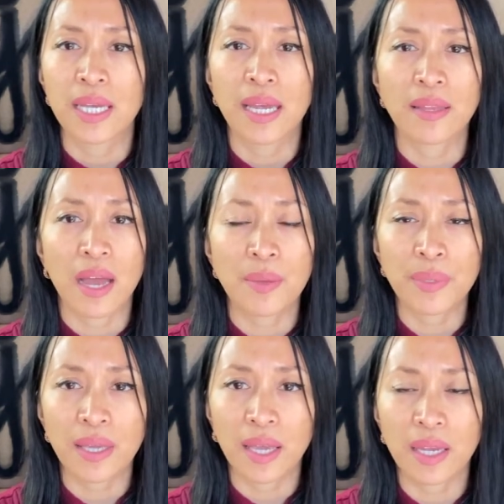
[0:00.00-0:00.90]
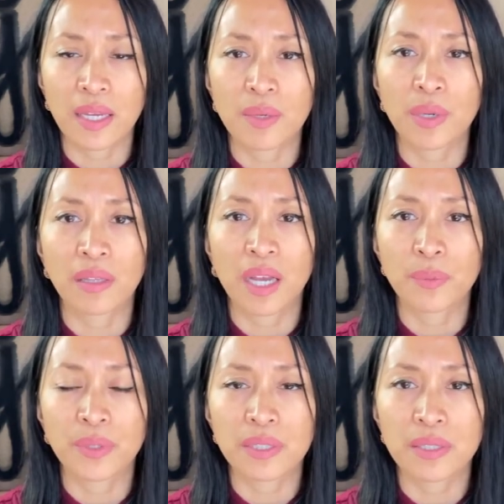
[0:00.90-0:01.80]
and I became a
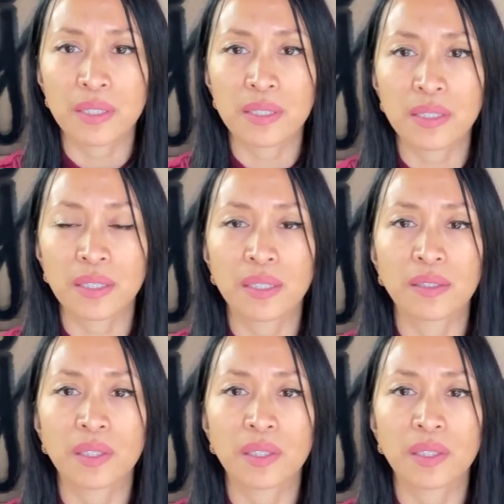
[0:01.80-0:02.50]
library assistant